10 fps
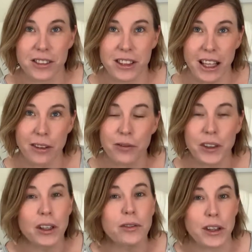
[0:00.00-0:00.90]
get a
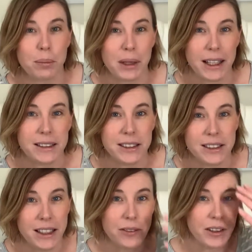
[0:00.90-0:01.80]
feel for the place to
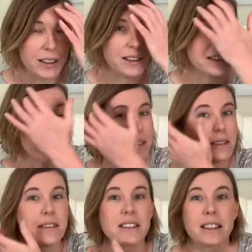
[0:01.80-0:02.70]
see if it's
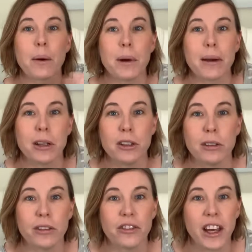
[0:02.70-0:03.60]
somewhere where you
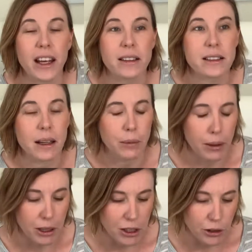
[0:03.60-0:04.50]
would fit and
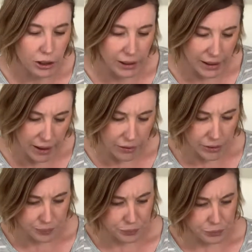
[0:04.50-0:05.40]
somewhere where you could live.
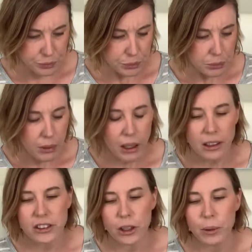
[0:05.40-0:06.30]

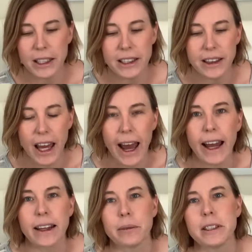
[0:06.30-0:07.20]
So we did
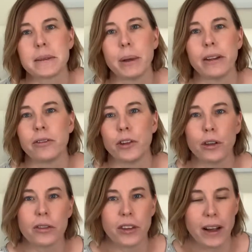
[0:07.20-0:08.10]
that and we spent
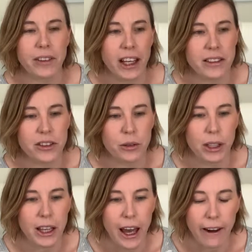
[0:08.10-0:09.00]
4 or 5 days
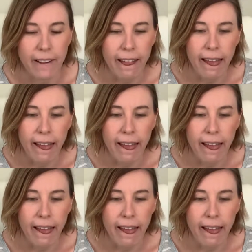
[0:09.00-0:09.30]
doing that